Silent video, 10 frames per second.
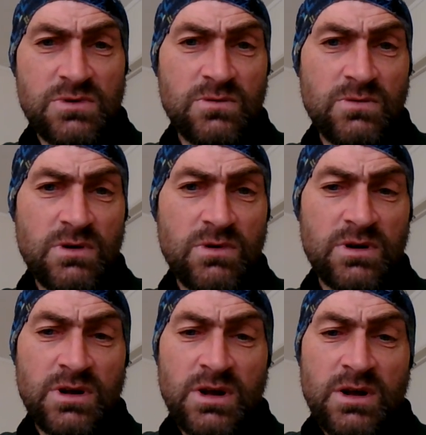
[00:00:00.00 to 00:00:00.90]

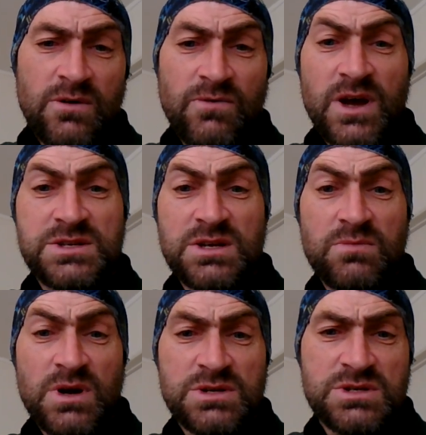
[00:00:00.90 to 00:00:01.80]
we're
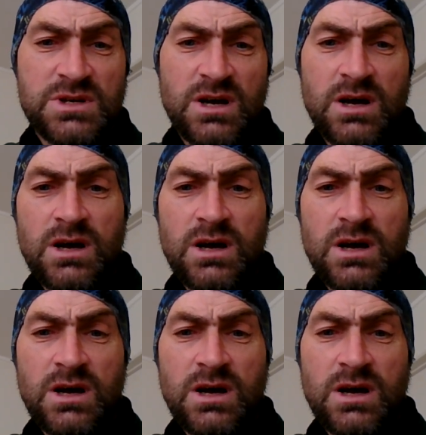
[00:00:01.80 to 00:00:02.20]
facing much